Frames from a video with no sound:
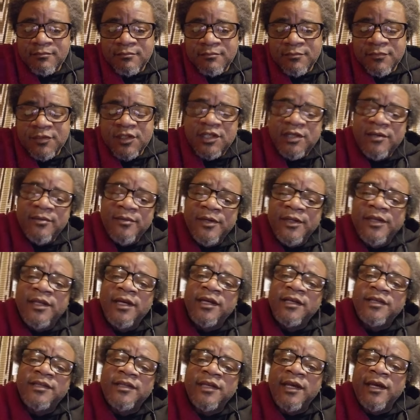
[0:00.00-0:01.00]
See what
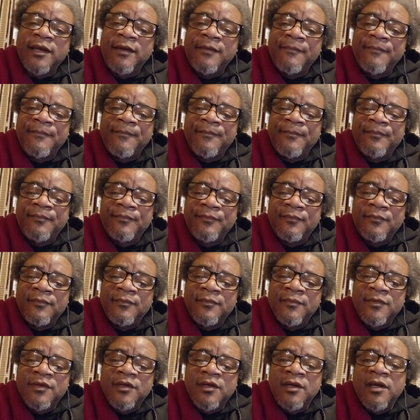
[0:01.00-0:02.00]
they say.
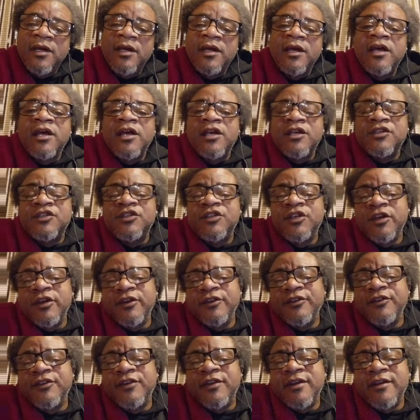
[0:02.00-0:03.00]
Share
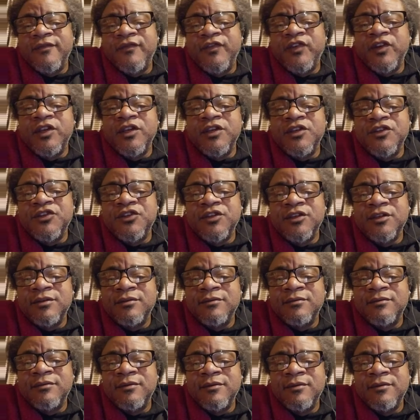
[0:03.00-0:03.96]
your definition